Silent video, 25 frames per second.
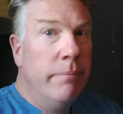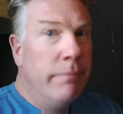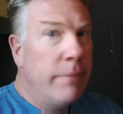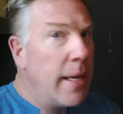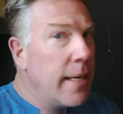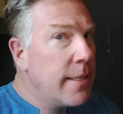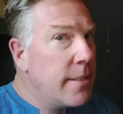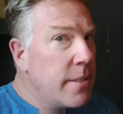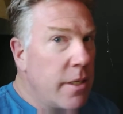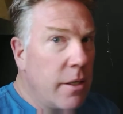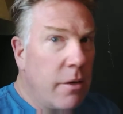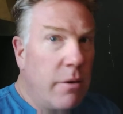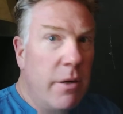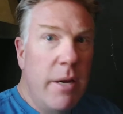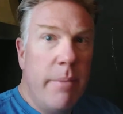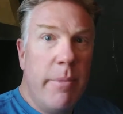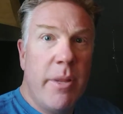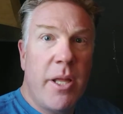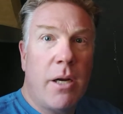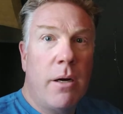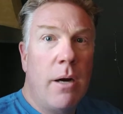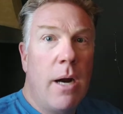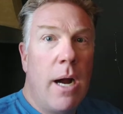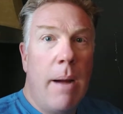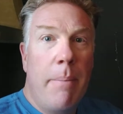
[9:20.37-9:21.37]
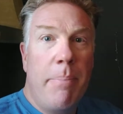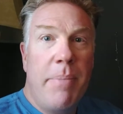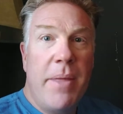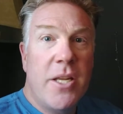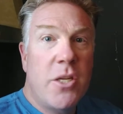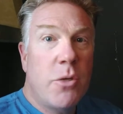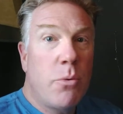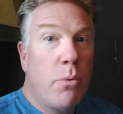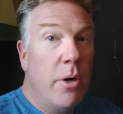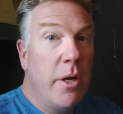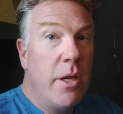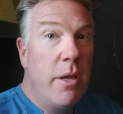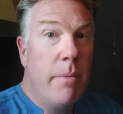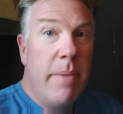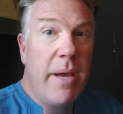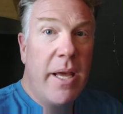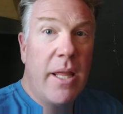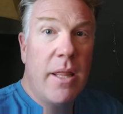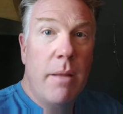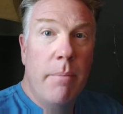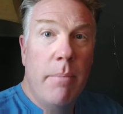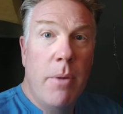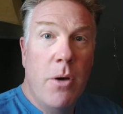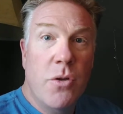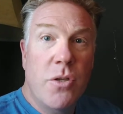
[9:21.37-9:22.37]
that's the cream of the crop. That's where you
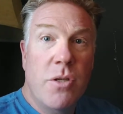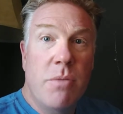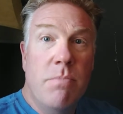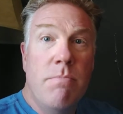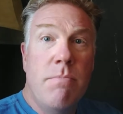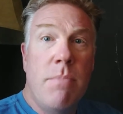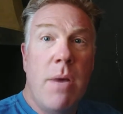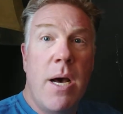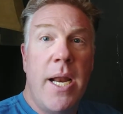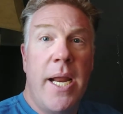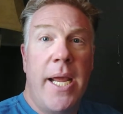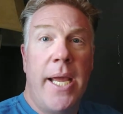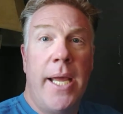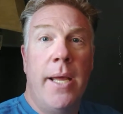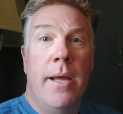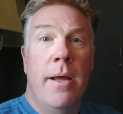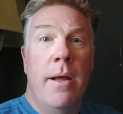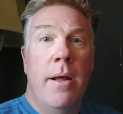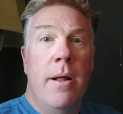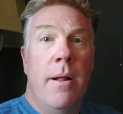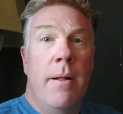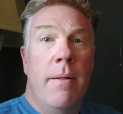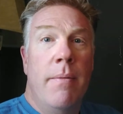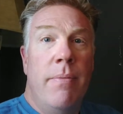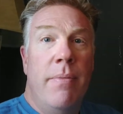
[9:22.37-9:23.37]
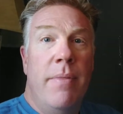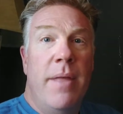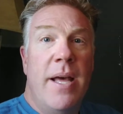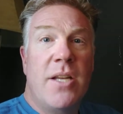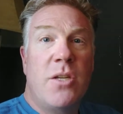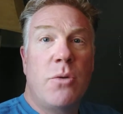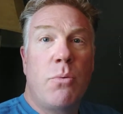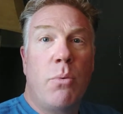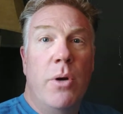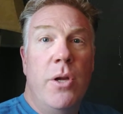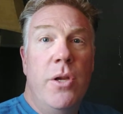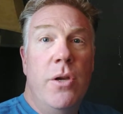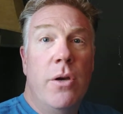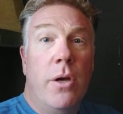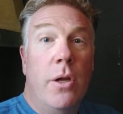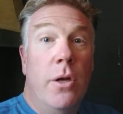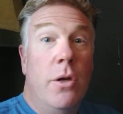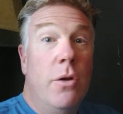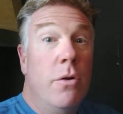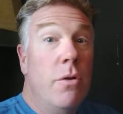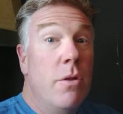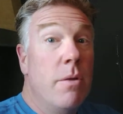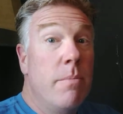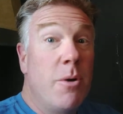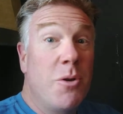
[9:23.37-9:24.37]
make the most money. That's where you can
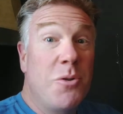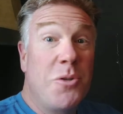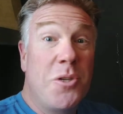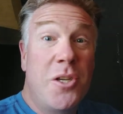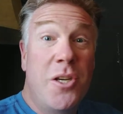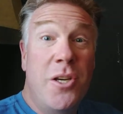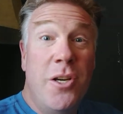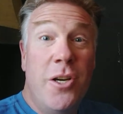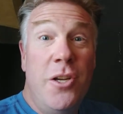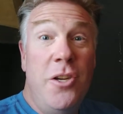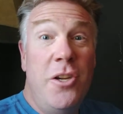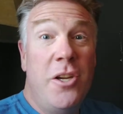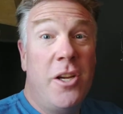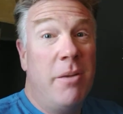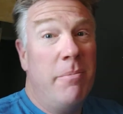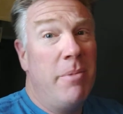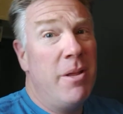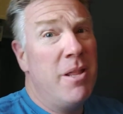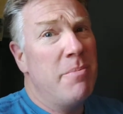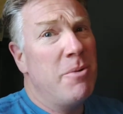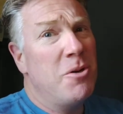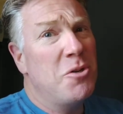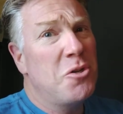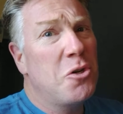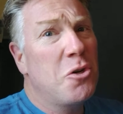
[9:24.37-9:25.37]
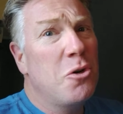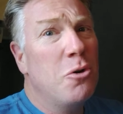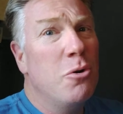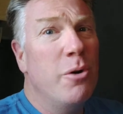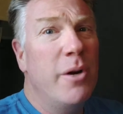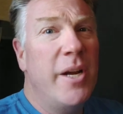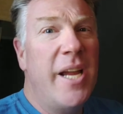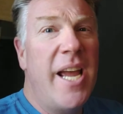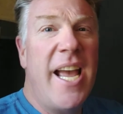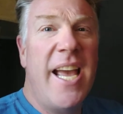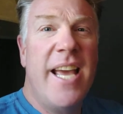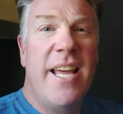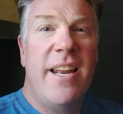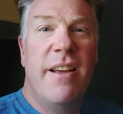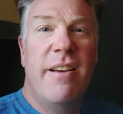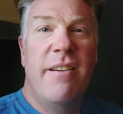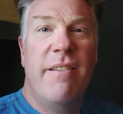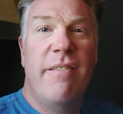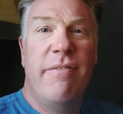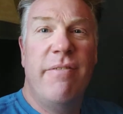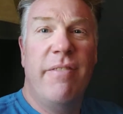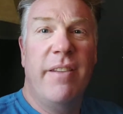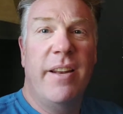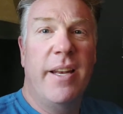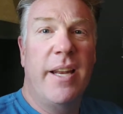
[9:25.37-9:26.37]
do the most good. You can be the most
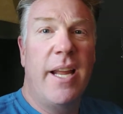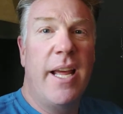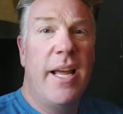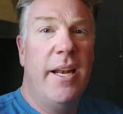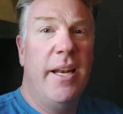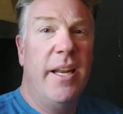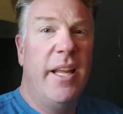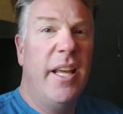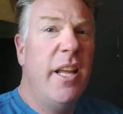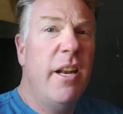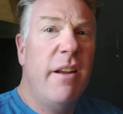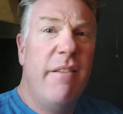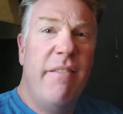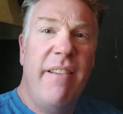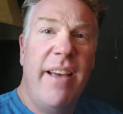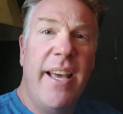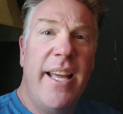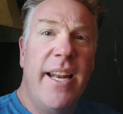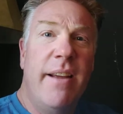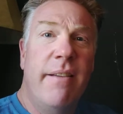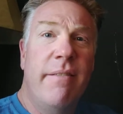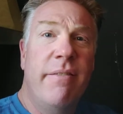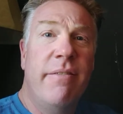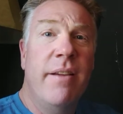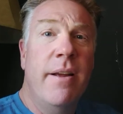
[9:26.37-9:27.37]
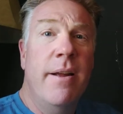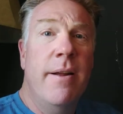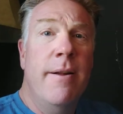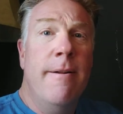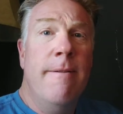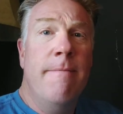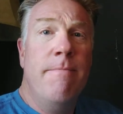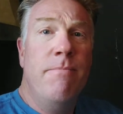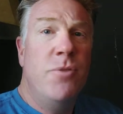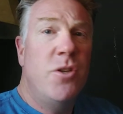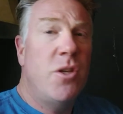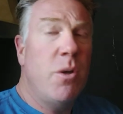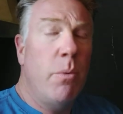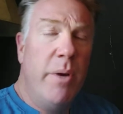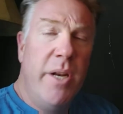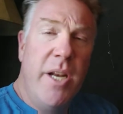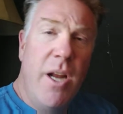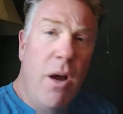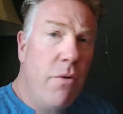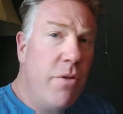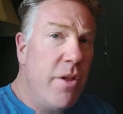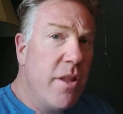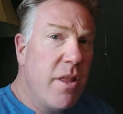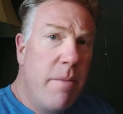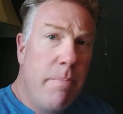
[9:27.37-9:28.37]
creative and, and innovative. So we
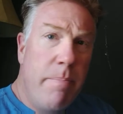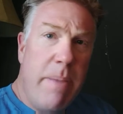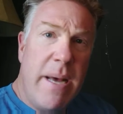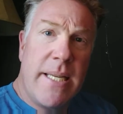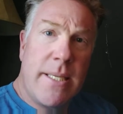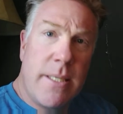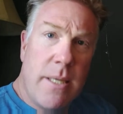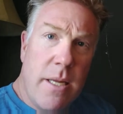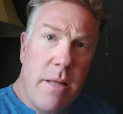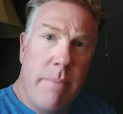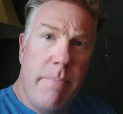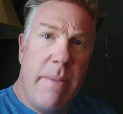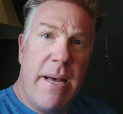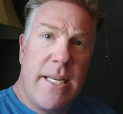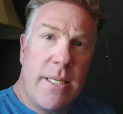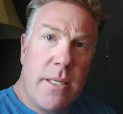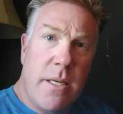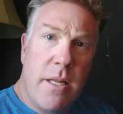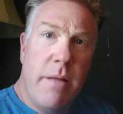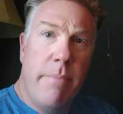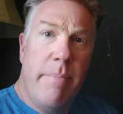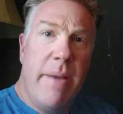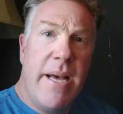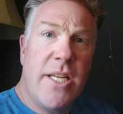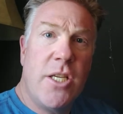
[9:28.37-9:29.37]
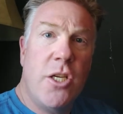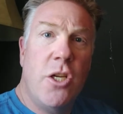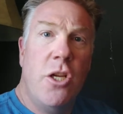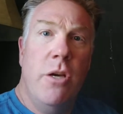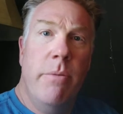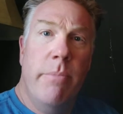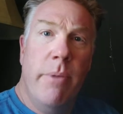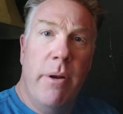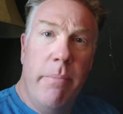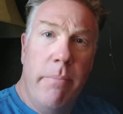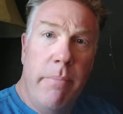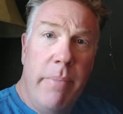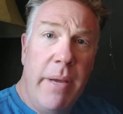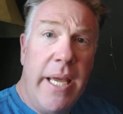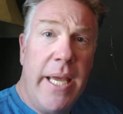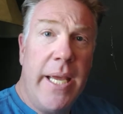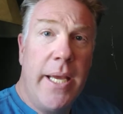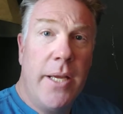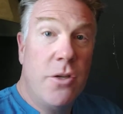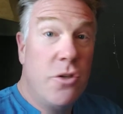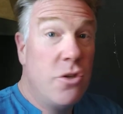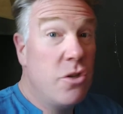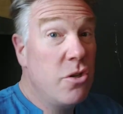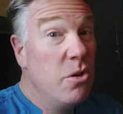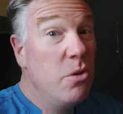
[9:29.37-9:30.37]
know that the best of the best of the best human
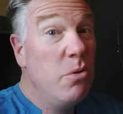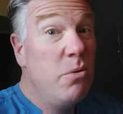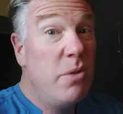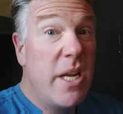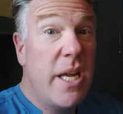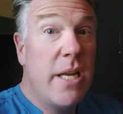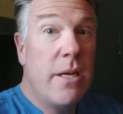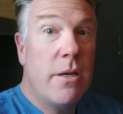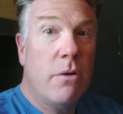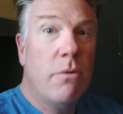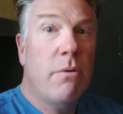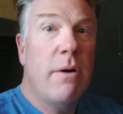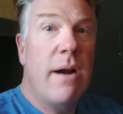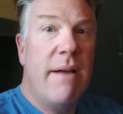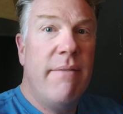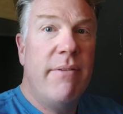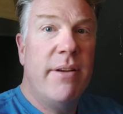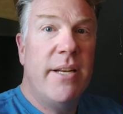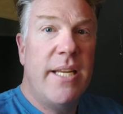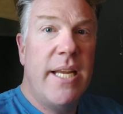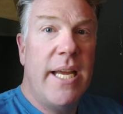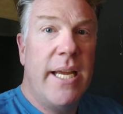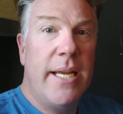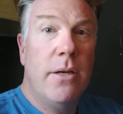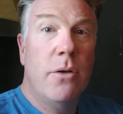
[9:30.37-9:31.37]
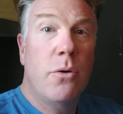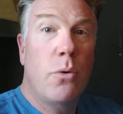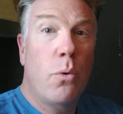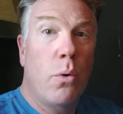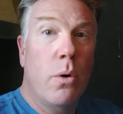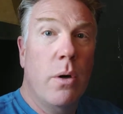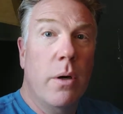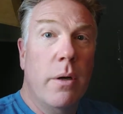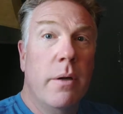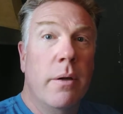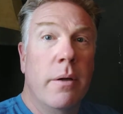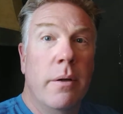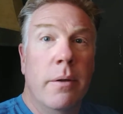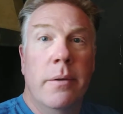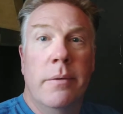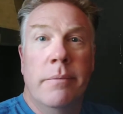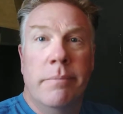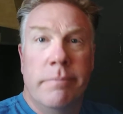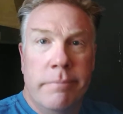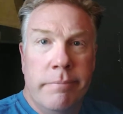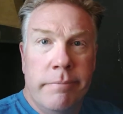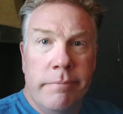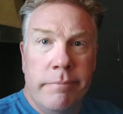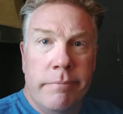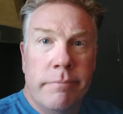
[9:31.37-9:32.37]
beings do tend to gravitate toward
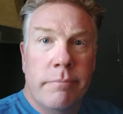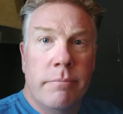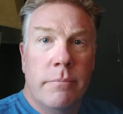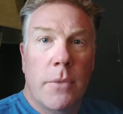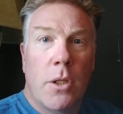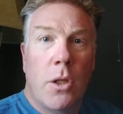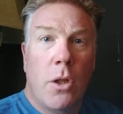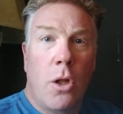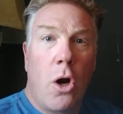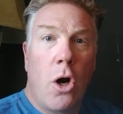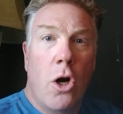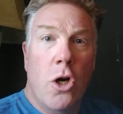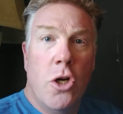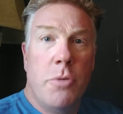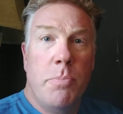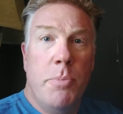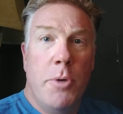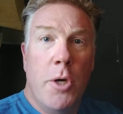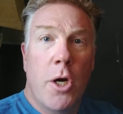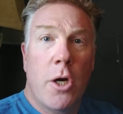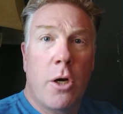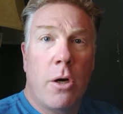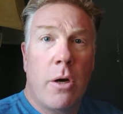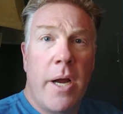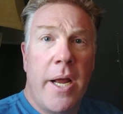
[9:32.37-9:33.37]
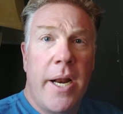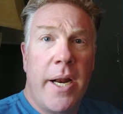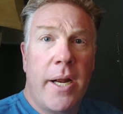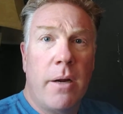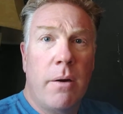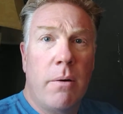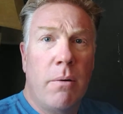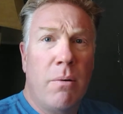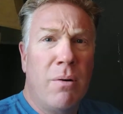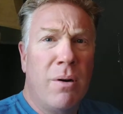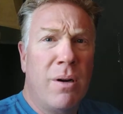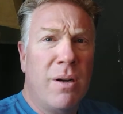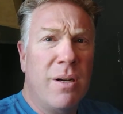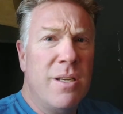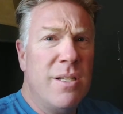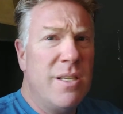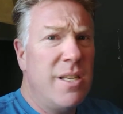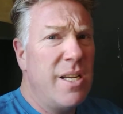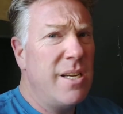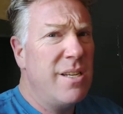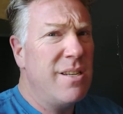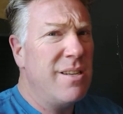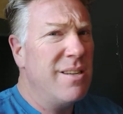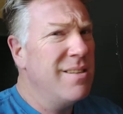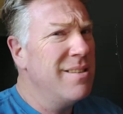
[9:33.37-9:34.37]
large bureaucratic
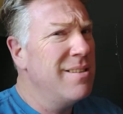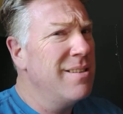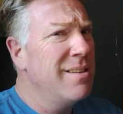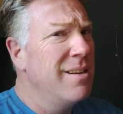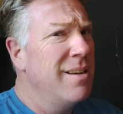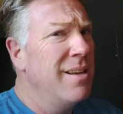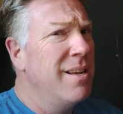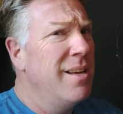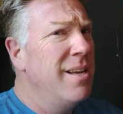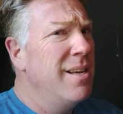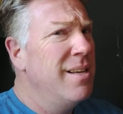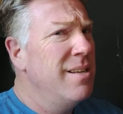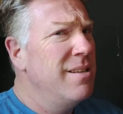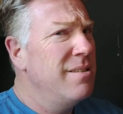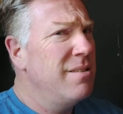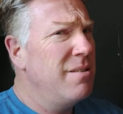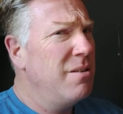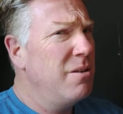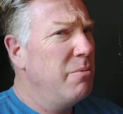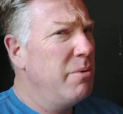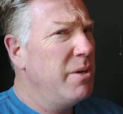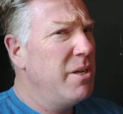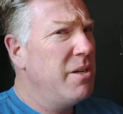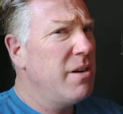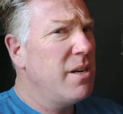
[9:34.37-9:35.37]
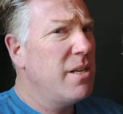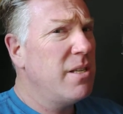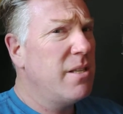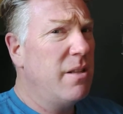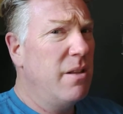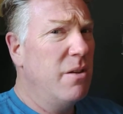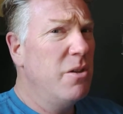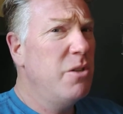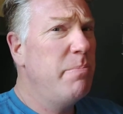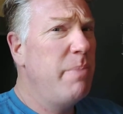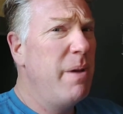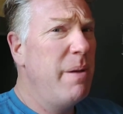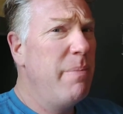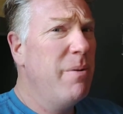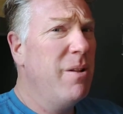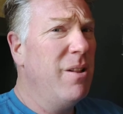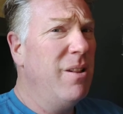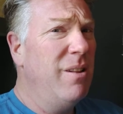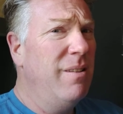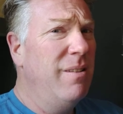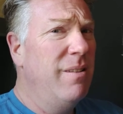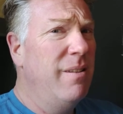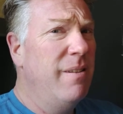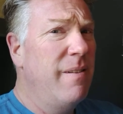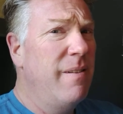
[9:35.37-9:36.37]
organizations. So do we trust those people?